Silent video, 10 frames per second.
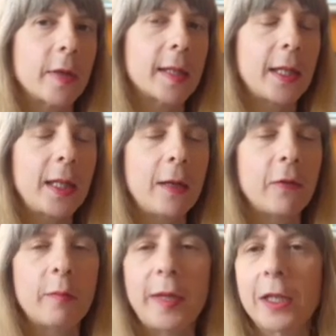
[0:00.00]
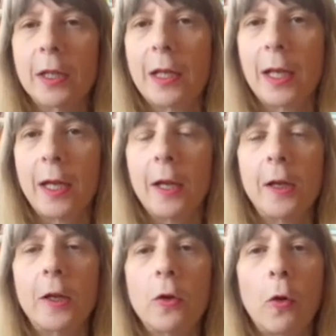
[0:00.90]
receive immediately
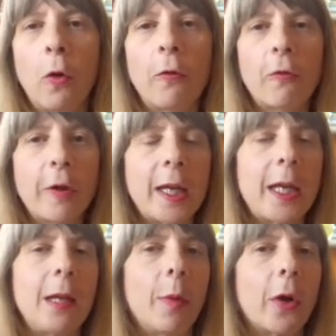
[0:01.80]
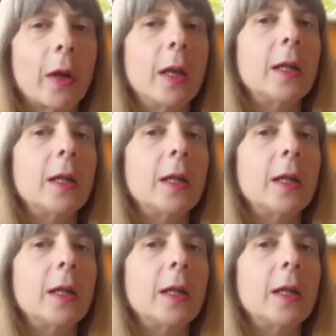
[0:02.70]
your free ebook,